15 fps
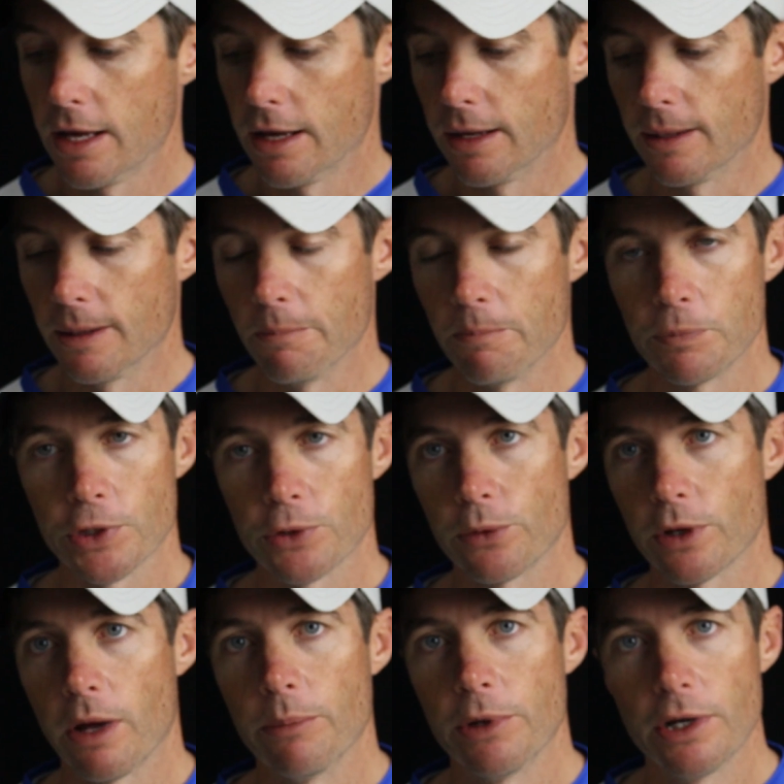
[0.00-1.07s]
Um,
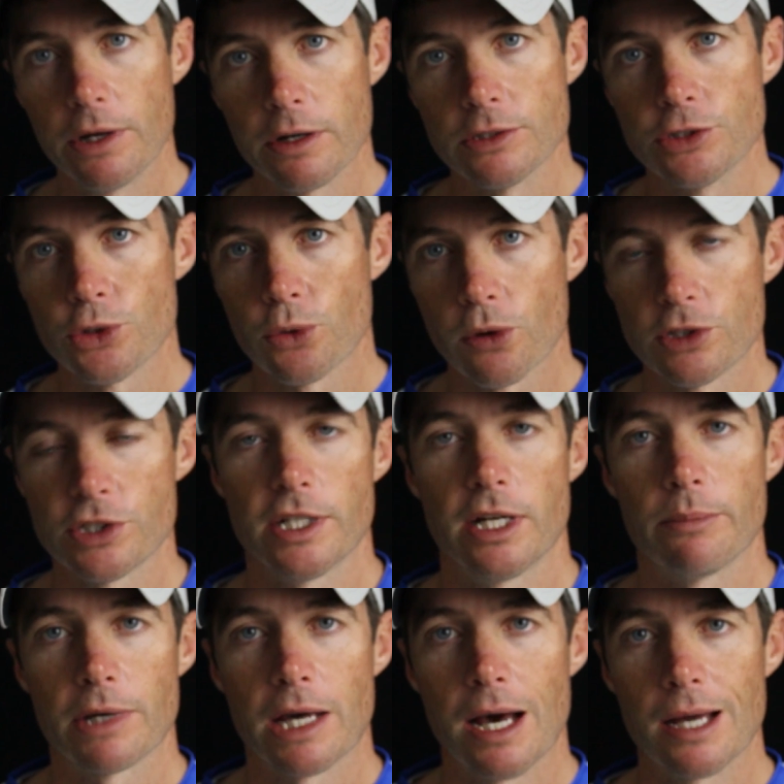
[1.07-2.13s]
when I'm here in Georgia
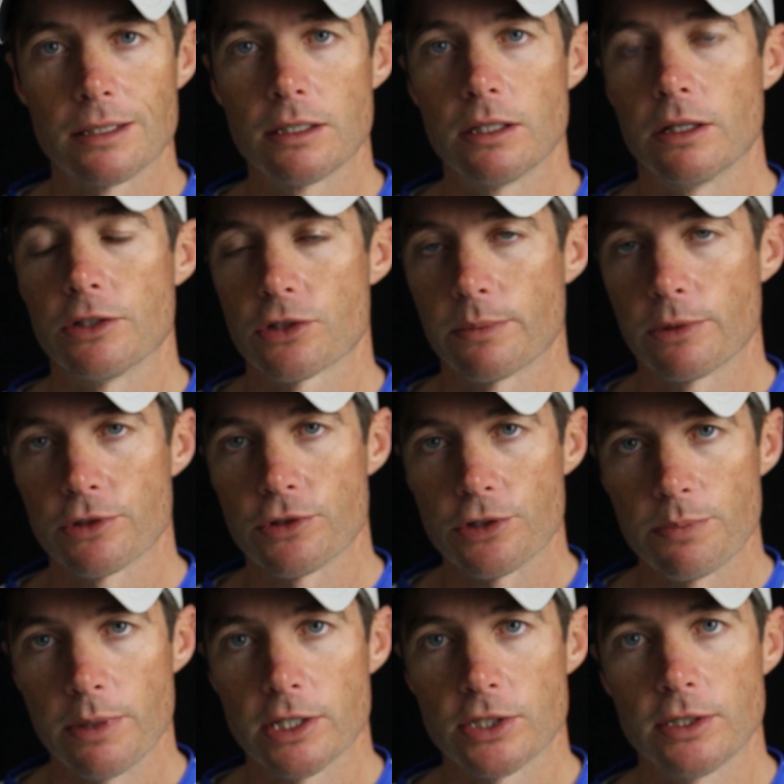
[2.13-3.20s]
and I'm guiding customers,
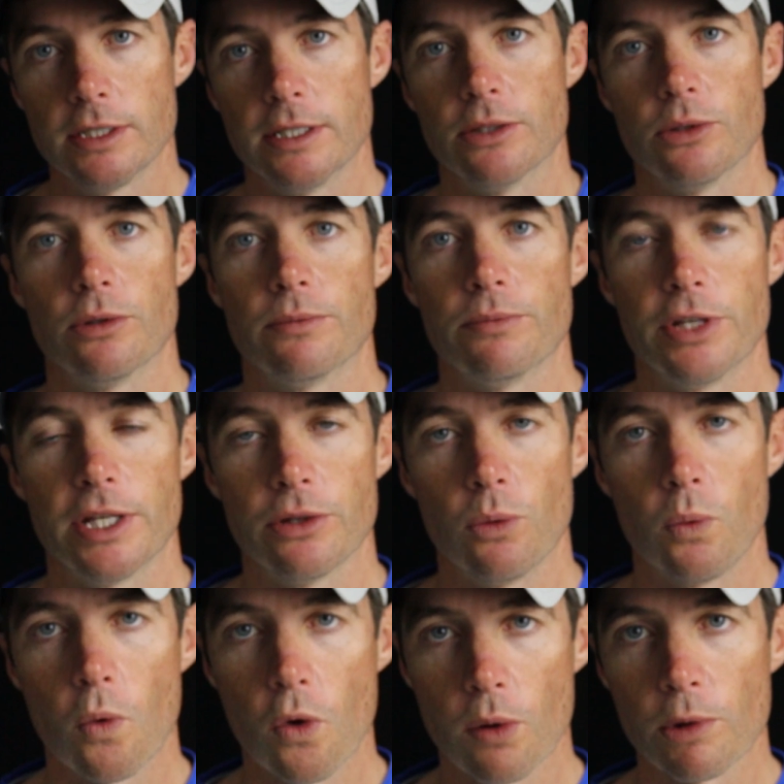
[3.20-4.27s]
especially in the, in
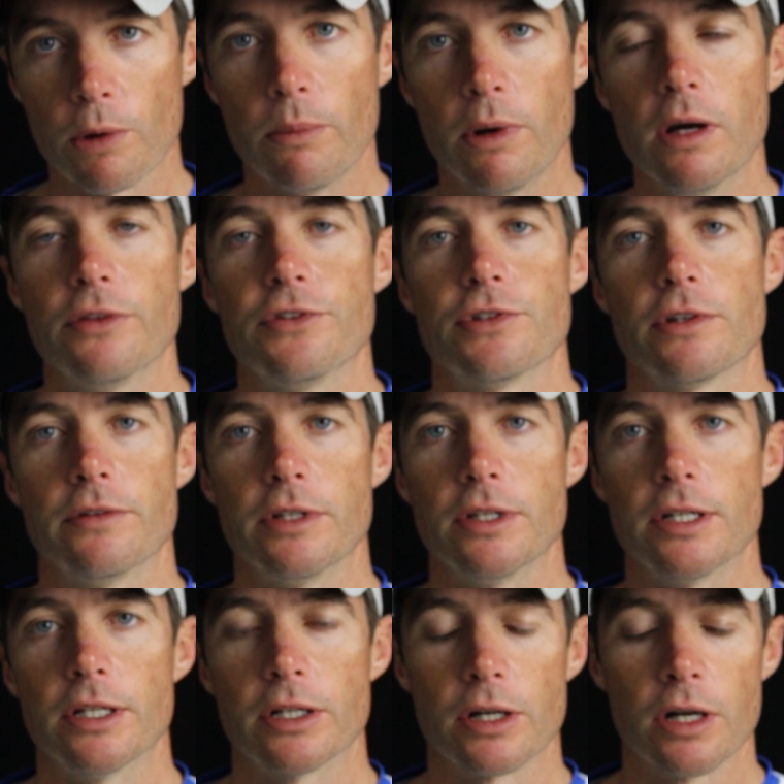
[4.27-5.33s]
the warmer months of the
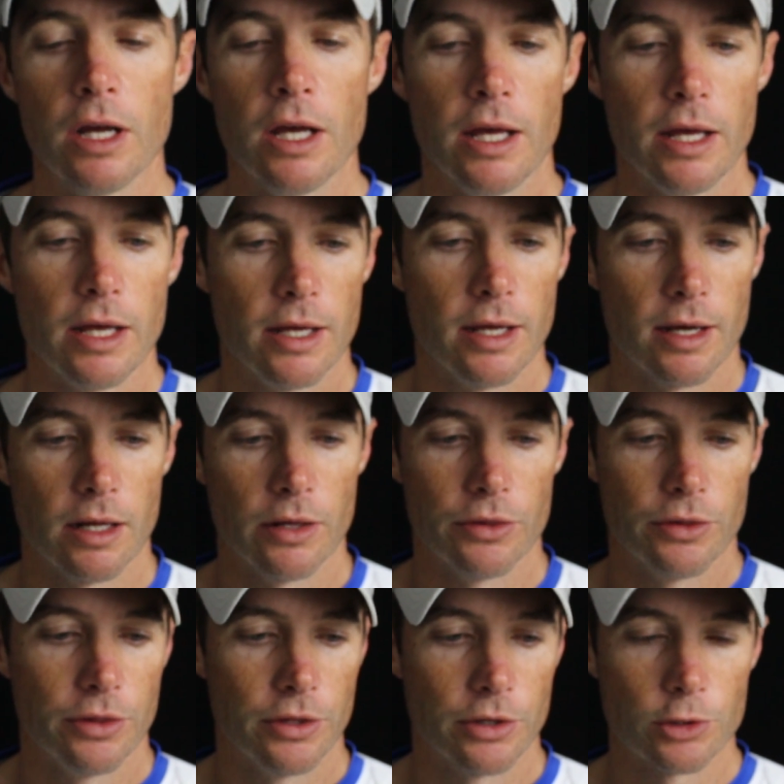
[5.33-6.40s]
year,
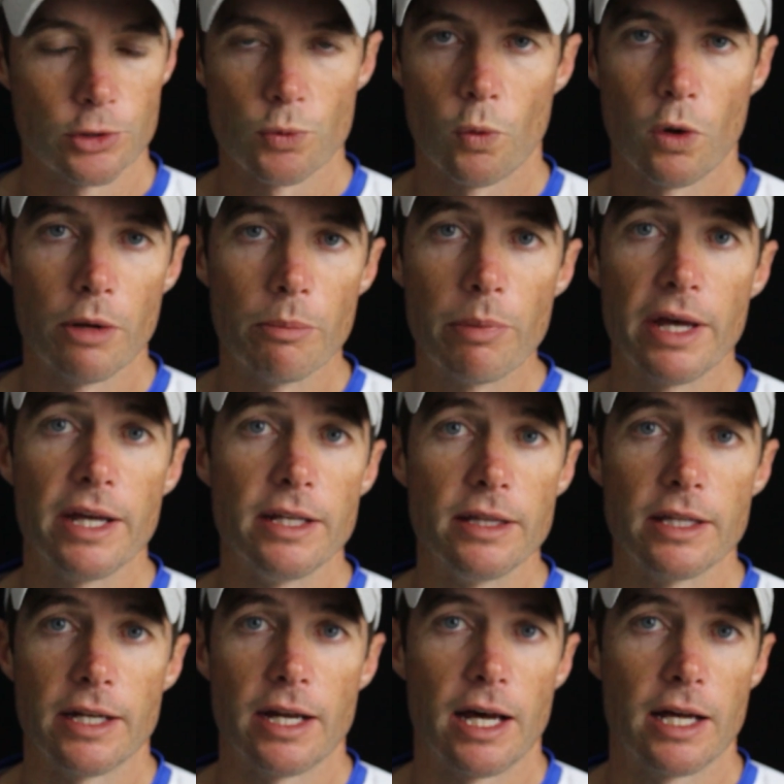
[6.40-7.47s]
uh, there's one
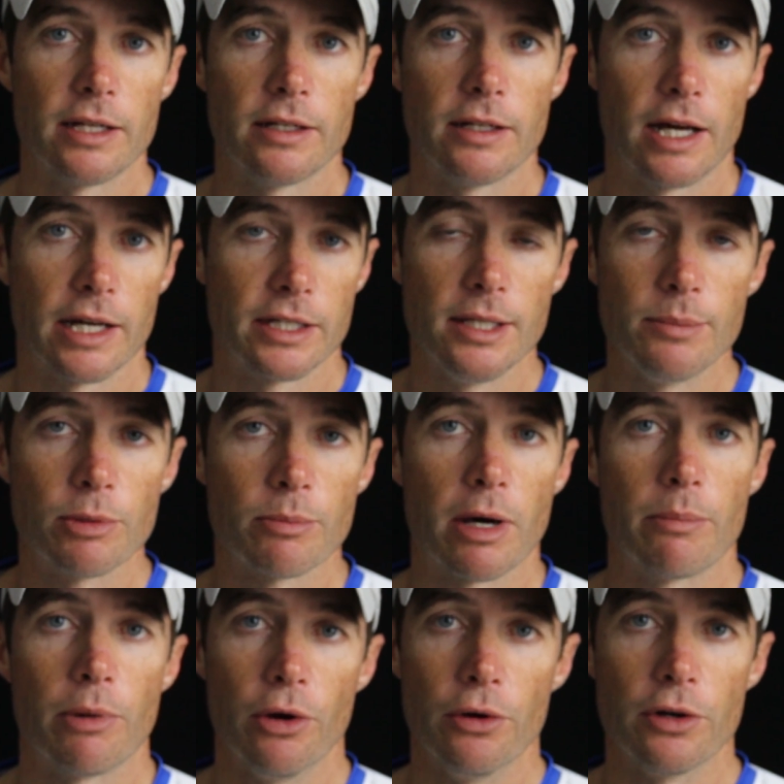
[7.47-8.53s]
bait that I, I, keep in
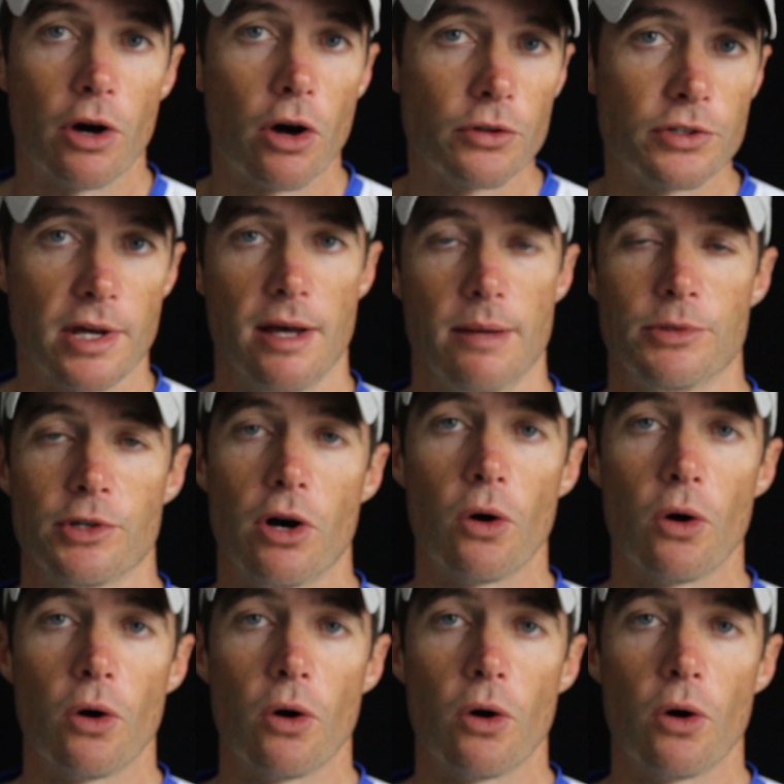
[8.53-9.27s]
my boat at all times.